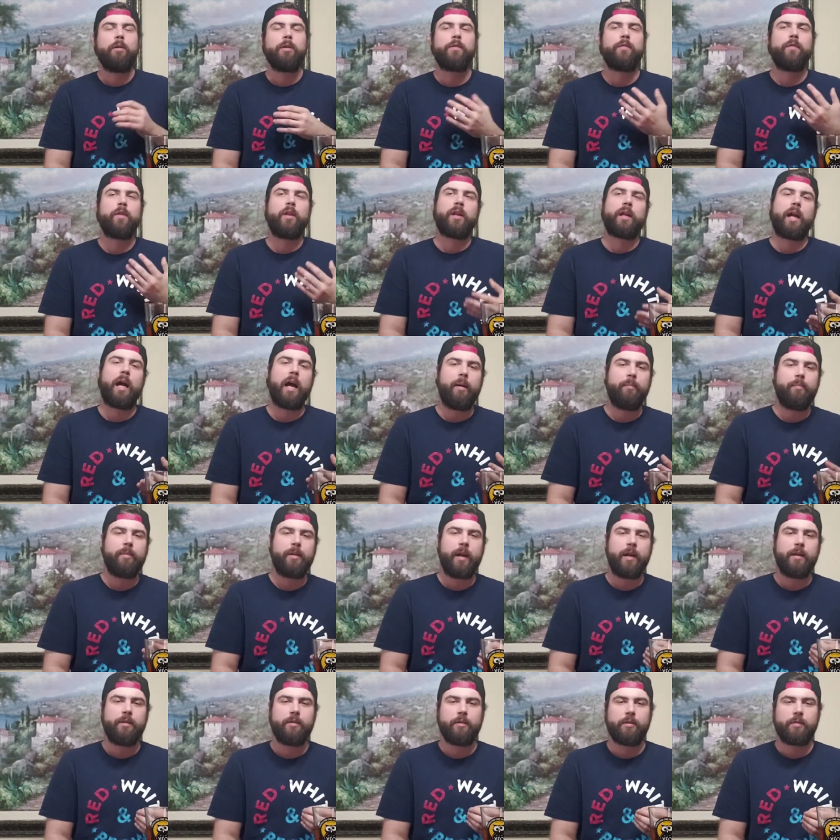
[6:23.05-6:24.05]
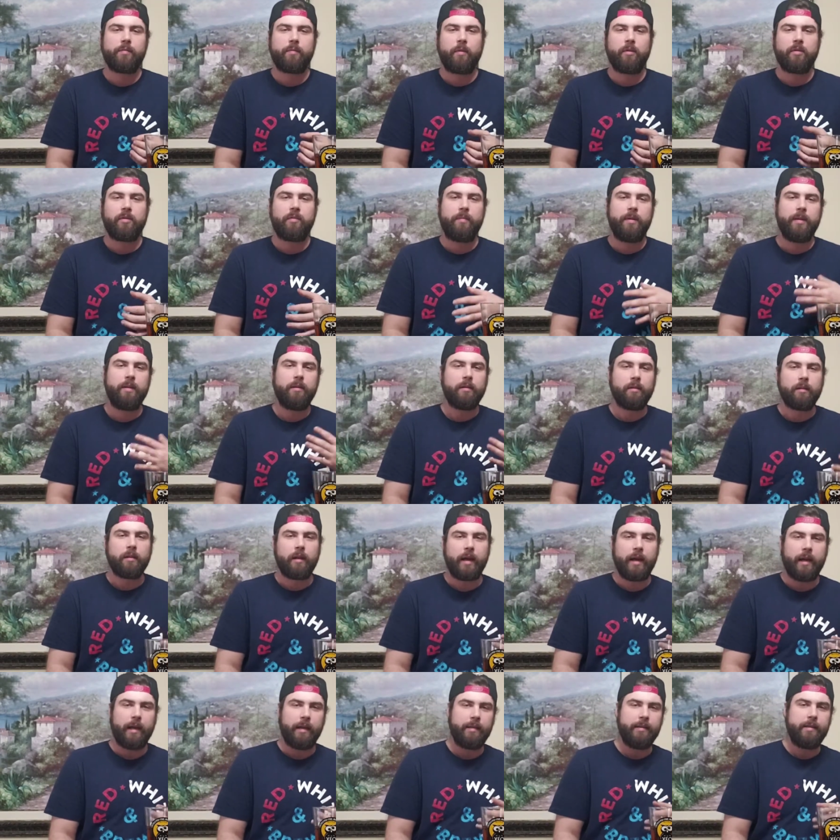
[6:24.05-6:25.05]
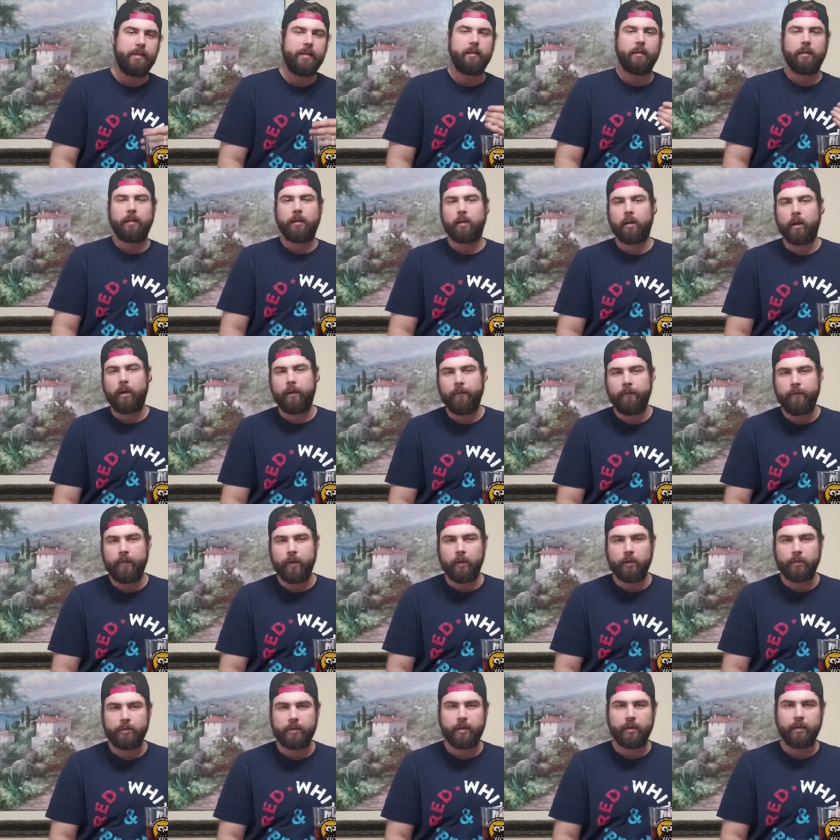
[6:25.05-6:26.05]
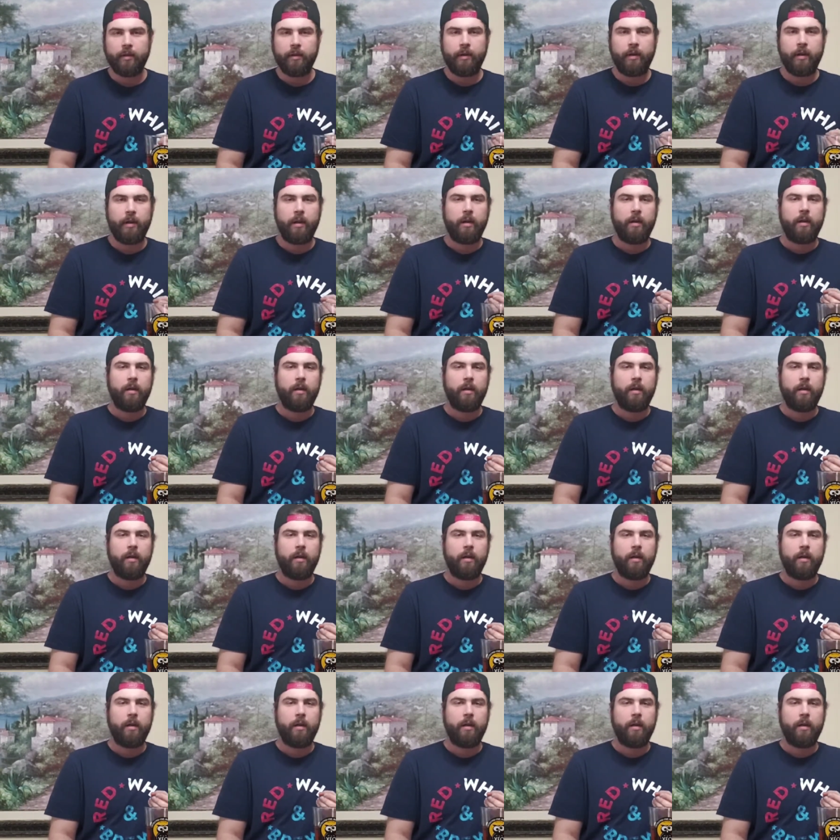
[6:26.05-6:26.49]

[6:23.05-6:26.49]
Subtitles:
feel like IPAs are supposed to be a little hazy, a little unfiltered,